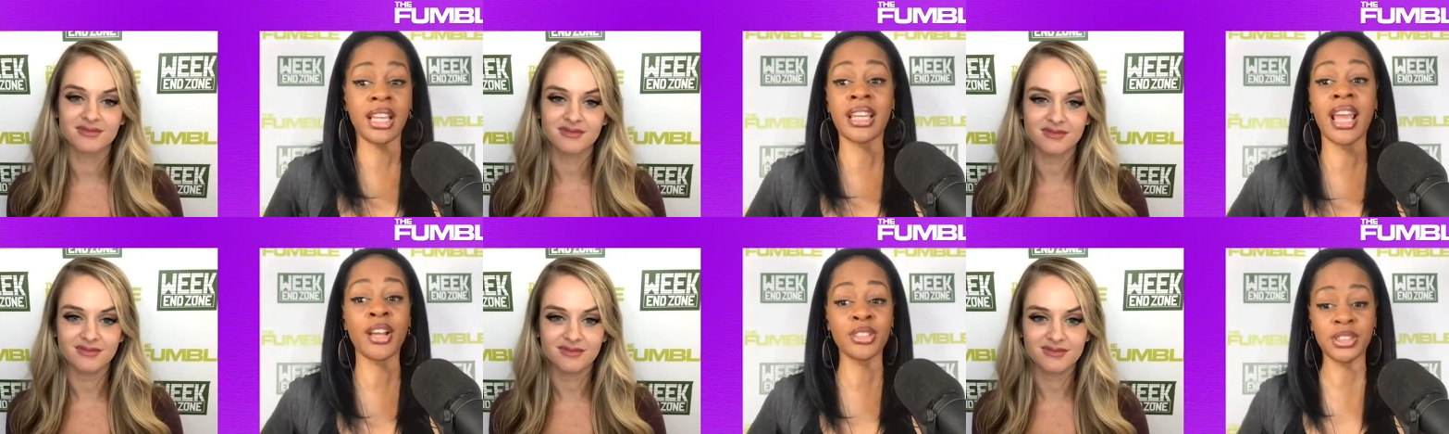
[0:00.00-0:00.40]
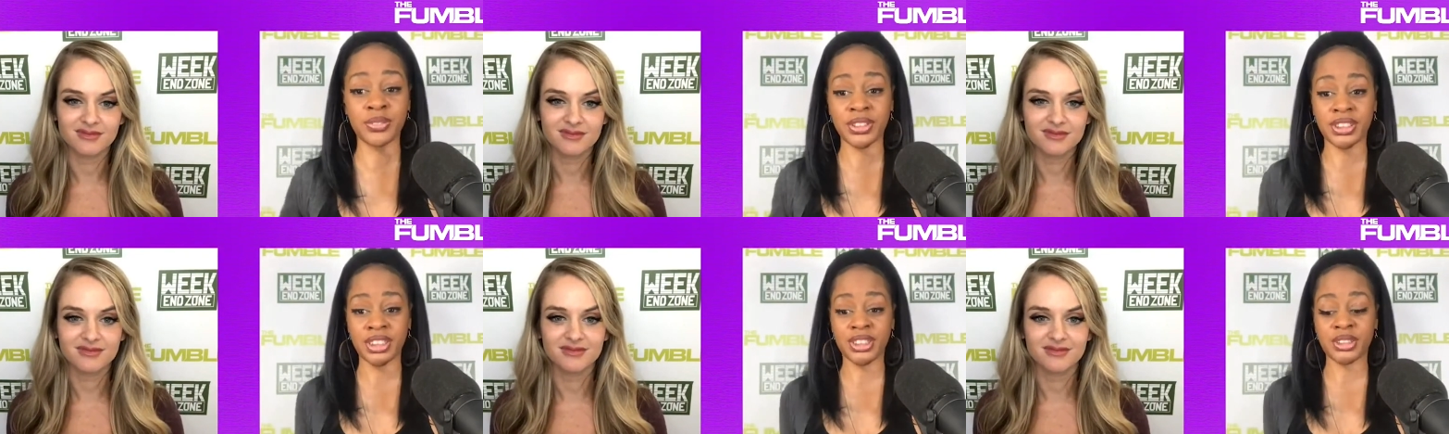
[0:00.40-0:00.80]
Speaker 1: an, ounce of
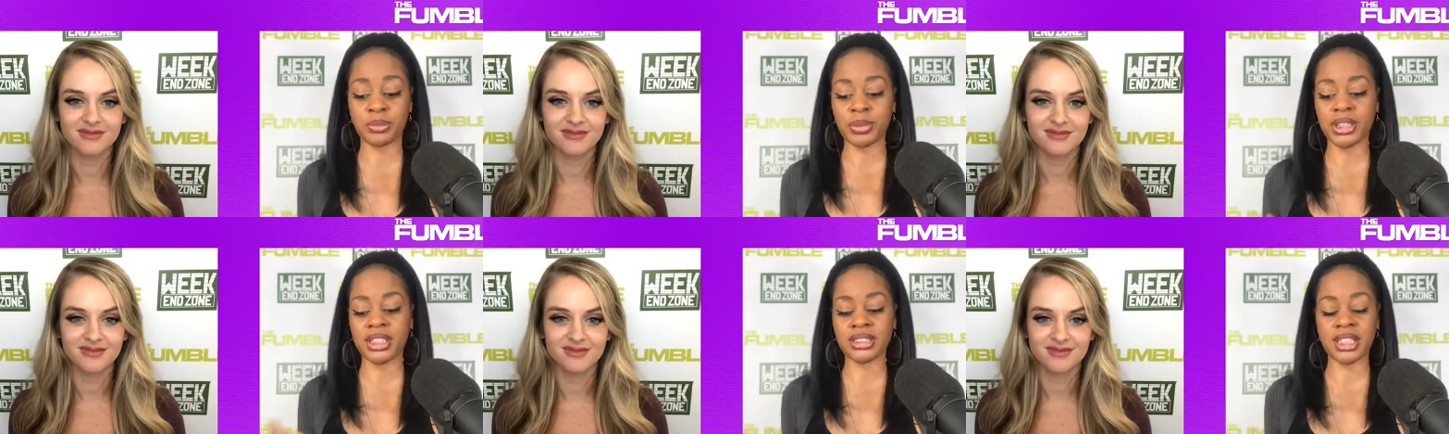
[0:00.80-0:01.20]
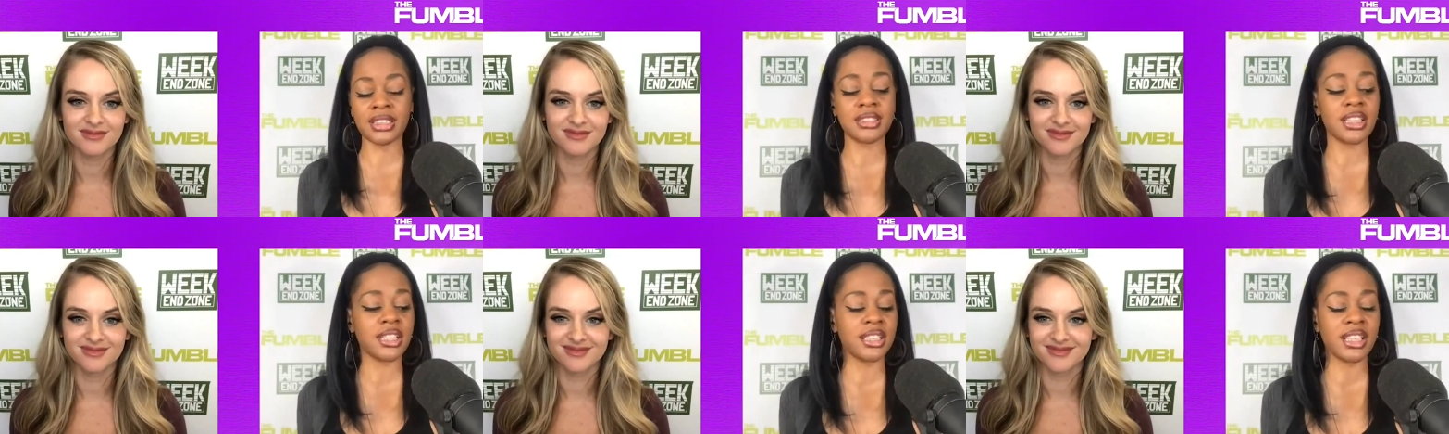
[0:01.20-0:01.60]
attention because I
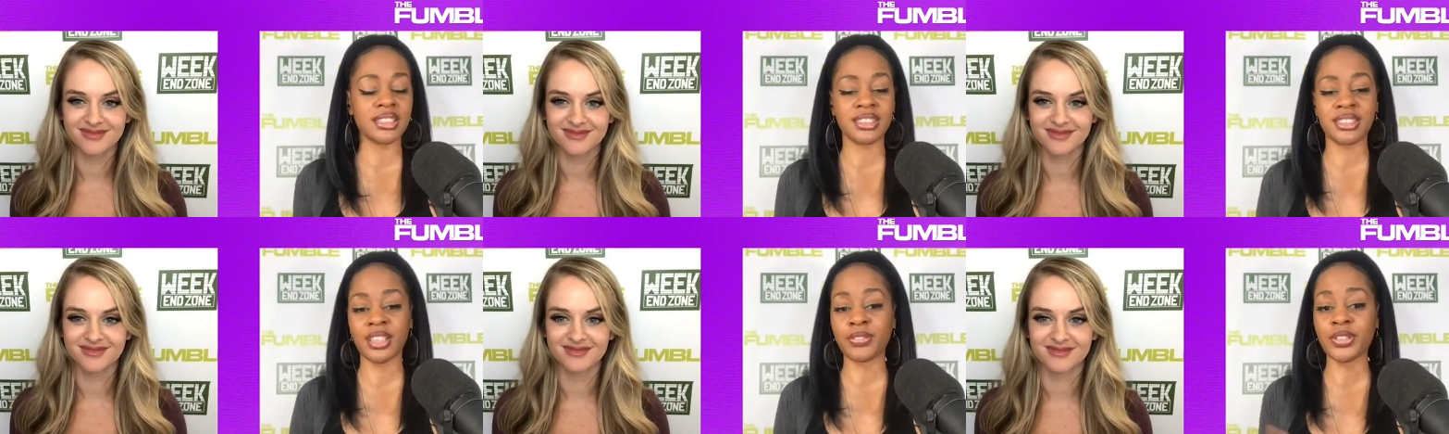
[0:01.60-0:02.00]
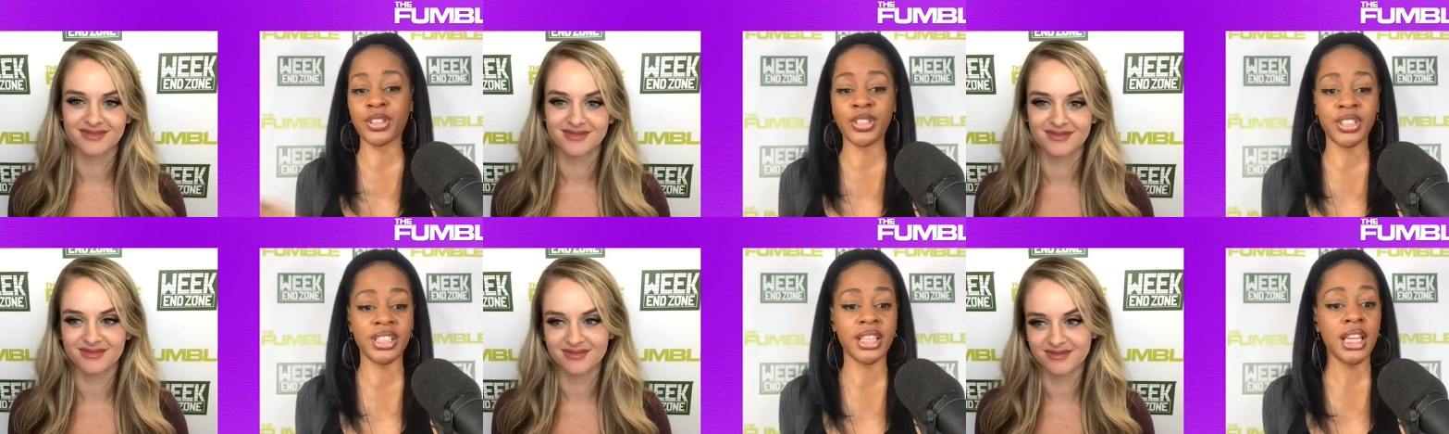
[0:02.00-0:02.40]
said that Steph
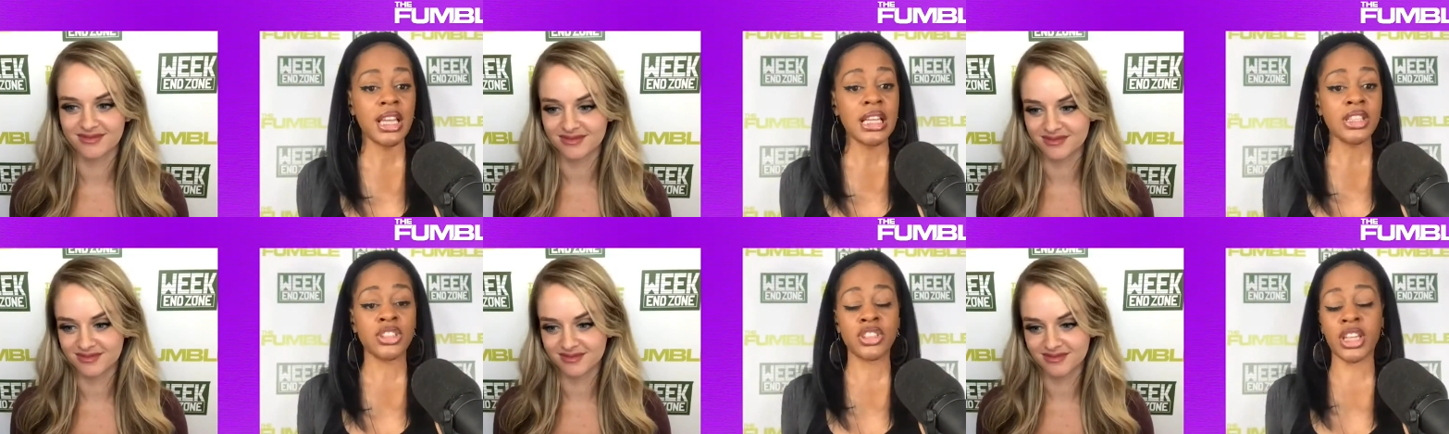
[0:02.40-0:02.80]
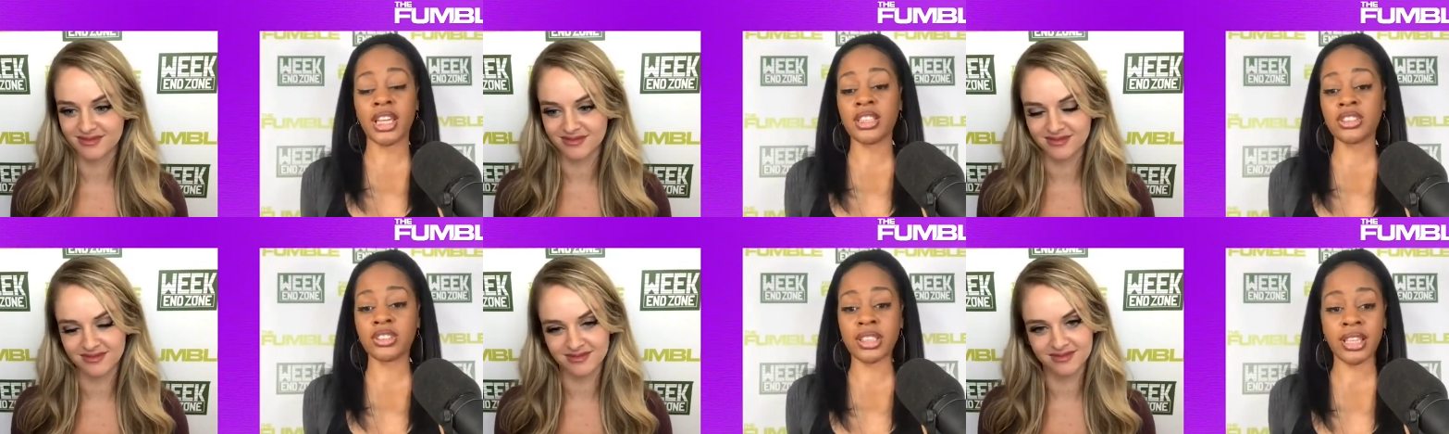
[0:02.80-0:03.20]
Curry
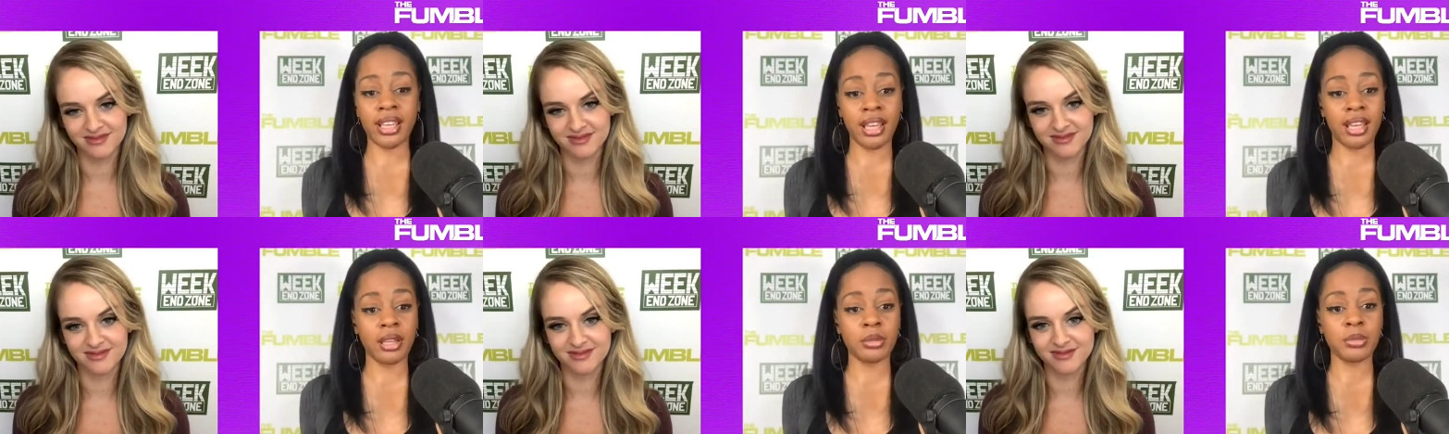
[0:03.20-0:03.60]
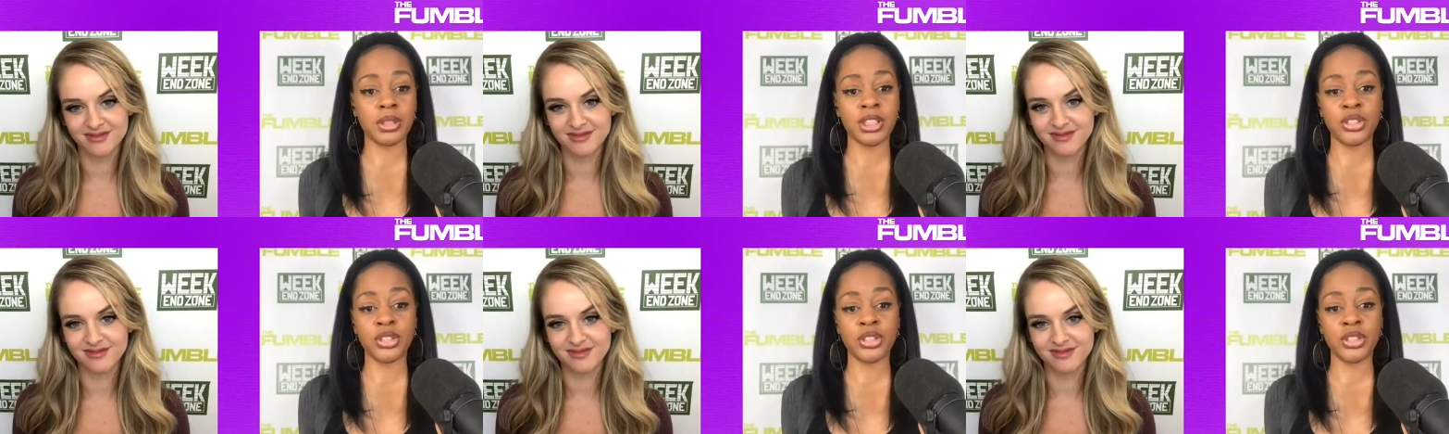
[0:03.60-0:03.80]
changed the game.